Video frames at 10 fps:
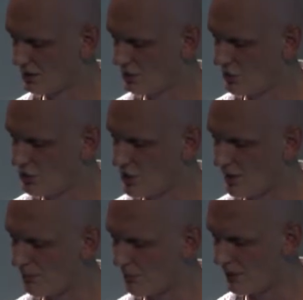to the
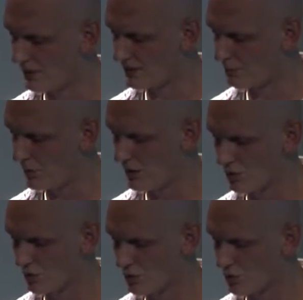jump ASP
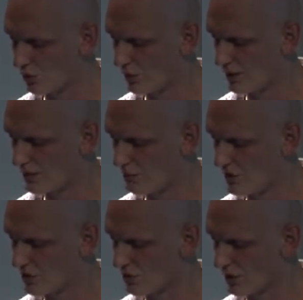or call ASP
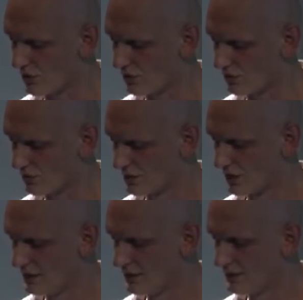instruction.
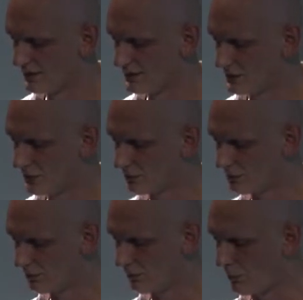
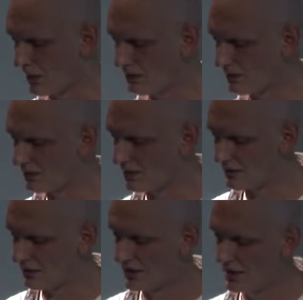So
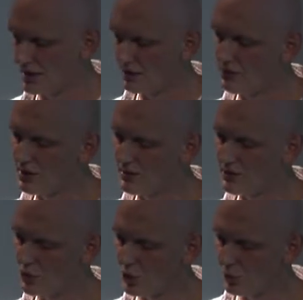basically if there is
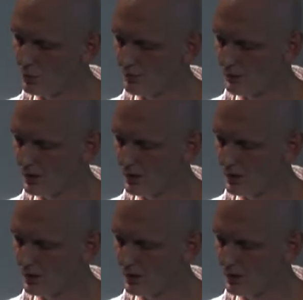no